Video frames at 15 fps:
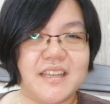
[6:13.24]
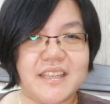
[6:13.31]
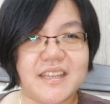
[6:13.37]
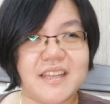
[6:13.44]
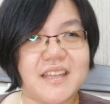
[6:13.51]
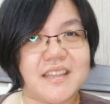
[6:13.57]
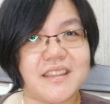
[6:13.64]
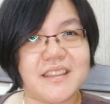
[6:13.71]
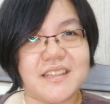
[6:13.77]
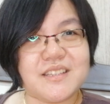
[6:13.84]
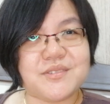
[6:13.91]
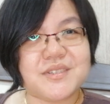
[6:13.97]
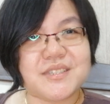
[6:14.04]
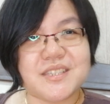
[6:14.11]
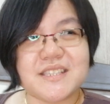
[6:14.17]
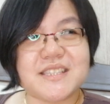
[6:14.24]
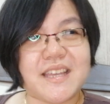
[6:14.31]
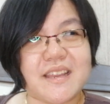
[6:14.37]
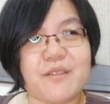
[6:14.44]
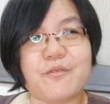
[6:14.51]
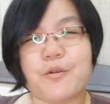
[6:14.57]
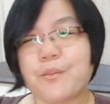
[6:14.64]
yeah, things were just
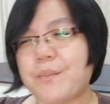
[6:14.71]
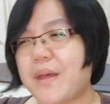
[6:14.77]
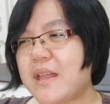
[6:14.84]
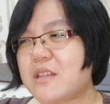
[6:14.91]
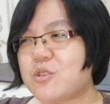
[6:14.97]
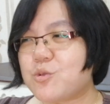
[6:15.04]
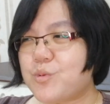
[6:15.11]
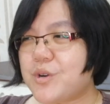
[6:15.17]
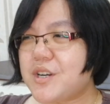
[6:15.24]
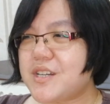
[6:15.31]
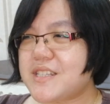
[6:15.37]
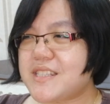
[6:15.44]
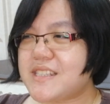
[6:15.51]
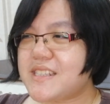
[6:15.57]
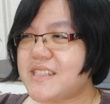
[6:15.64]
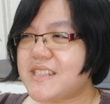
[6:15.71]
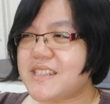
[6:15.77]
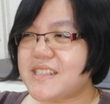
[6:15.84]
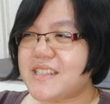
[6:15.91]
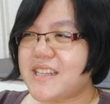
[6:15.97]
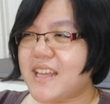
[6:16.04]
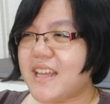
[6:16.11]
getting from bad to worse.
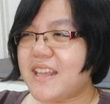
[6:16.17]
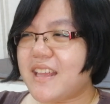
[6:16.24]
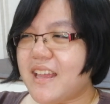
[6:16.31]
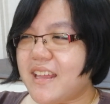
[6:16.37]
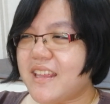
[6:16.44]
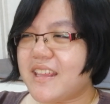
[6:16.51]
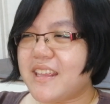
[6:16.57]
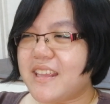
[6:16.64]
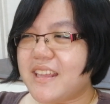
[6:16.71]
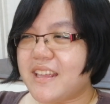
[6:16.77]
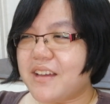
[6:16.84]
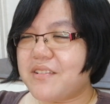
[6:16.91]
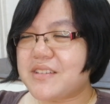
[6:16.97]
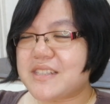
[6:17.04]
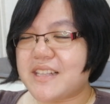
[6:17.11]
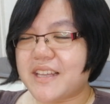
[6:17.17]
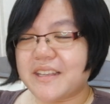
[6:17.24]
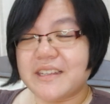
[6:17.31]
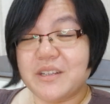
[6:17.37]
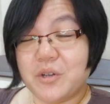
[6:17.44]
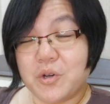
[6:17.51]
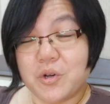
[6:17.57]
And I was like,